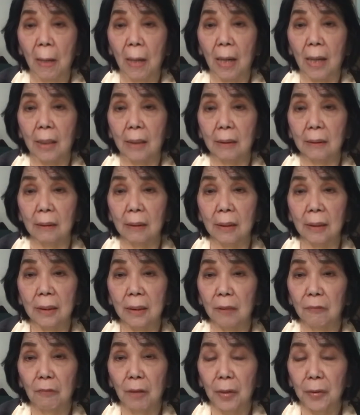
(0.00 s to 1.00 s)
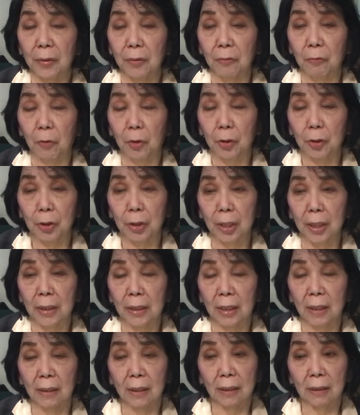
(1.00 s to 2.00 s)
And it's a very unfortunate.
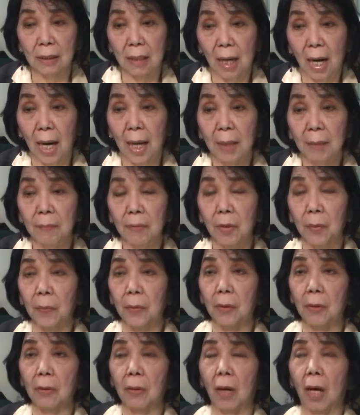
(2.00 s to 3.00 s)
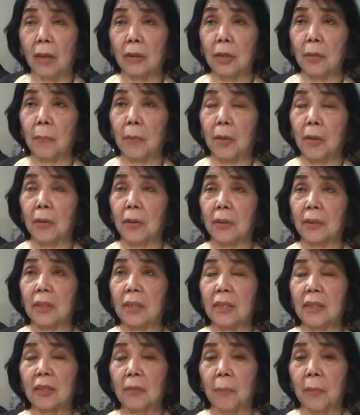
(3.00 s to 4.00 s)
At that time, there were
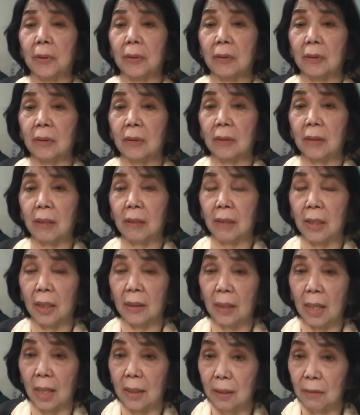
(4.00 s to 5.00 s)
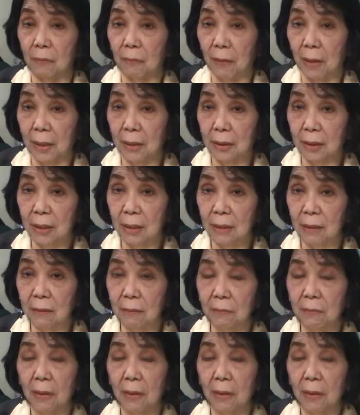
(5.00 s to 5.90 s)
antibiotics, but they're not as effective,